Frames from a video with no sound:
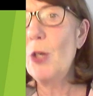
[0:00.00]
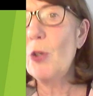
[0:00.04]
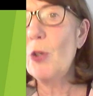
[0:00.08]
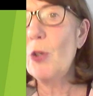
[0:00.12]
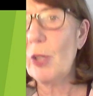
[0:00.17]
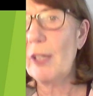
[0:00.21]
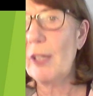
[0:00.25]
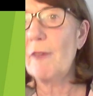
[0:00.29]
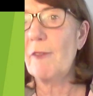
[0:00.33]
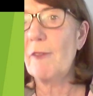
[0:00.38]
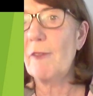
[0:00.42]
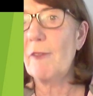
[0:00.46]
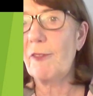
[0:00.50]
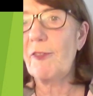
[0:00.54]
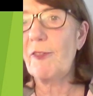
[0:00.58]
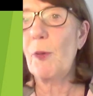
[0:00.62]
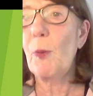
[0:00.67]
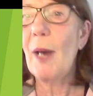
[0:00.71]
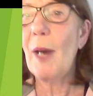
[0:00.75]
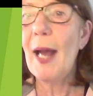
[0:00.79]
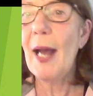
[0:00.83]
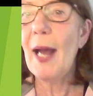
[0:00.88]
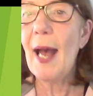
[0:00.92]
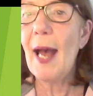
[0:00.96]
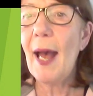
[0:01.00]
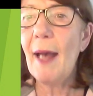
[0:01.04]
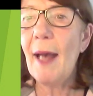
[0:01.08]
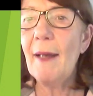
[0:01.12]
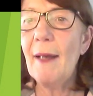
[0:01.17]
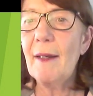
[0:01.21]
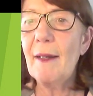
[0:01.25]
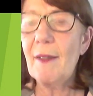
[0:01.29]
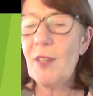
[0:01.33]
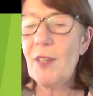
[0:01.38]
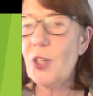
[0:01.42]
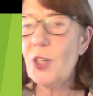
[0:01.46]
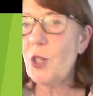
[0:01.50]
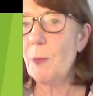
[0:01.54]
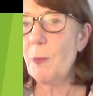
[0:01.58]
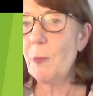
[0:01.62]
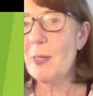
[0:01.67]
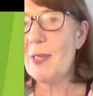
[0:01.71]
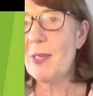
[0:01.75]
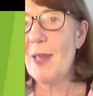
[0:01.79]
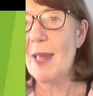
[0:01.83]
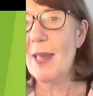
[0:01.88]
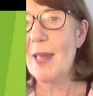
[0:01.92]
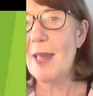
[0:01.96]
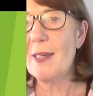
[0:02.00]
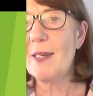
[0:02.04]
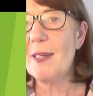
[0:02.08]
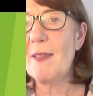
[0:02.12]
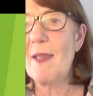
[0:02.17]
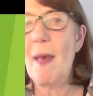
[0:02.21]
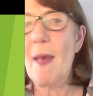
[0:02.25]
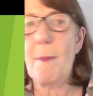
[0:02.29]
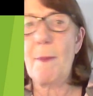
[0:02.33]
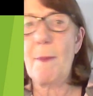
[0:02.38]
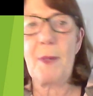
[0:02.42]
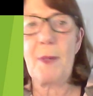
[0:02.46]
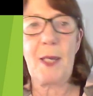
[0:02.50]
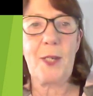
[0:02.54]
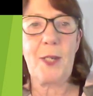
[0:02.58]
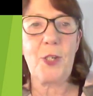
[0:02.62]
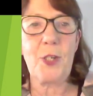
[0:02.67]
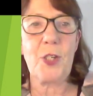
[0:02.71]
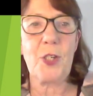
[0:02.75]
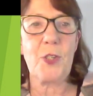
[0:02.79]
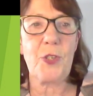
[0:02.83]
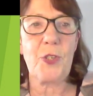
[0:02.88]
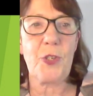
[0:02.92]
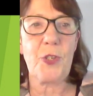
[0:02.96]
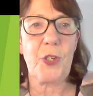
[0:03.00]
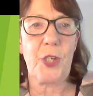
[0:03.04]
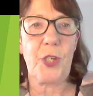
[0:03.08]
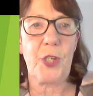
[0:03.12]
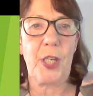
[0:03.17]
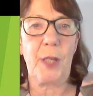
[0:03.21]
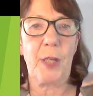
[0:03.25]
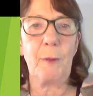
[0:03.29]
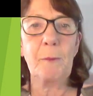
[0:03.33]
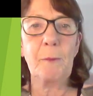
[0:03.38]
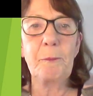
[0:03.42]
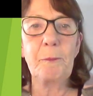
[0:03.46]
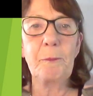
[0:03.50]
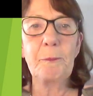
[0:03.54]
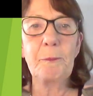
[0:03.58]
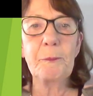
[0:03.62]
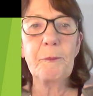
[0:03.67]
looking for where they should be sending their patients to.